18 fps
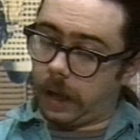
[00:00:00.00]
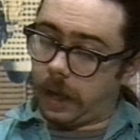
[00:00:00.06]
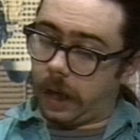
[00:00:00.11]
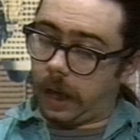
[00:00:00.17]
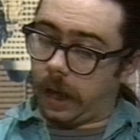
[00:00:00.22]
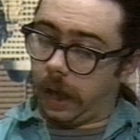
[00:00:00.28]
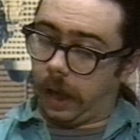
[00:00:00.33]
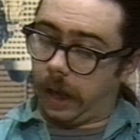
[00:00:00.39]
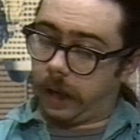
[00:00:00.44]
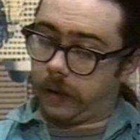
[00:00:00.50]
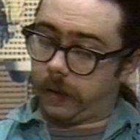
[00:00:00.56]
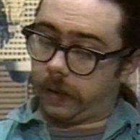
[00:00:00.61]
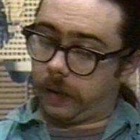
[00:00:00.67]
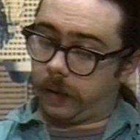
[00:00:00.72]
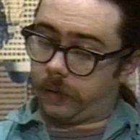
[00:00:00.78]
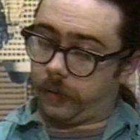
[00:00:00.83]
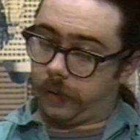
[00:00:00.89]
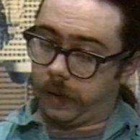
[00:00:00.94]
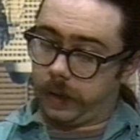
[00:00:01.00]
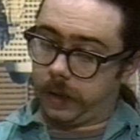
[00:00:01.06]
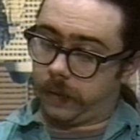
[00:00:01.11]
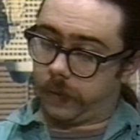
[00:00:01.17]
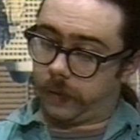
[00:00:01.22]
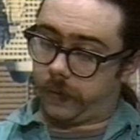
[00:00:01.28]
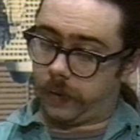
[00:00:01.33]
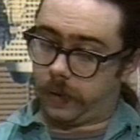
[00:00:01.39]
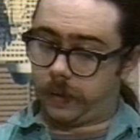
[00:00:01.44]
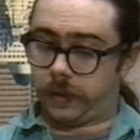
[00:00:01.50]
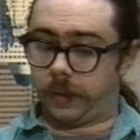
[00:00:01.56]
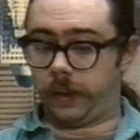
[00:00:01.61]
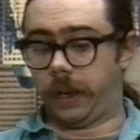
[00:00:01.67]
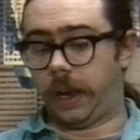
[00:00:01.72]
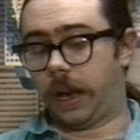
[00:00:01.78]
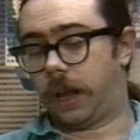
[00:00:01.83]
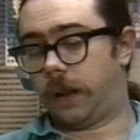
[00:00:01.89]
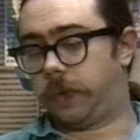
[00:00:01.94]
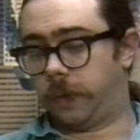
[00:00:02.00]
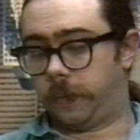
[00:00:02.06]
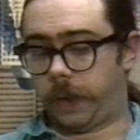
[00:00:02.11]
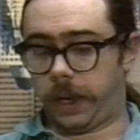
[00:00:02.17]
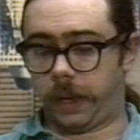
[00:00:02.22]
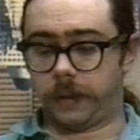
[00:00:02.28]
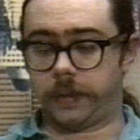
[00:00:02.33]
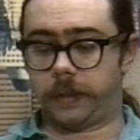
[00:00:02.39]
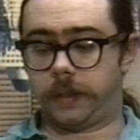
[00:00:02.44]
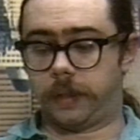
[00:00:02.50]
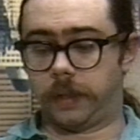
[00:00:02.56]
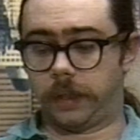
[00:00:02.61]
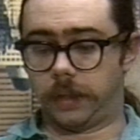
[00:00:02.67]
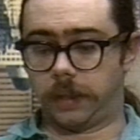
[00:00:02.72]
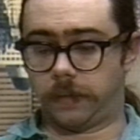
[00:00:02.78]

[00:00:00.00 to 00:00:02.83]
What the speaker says: And she did refer to the album as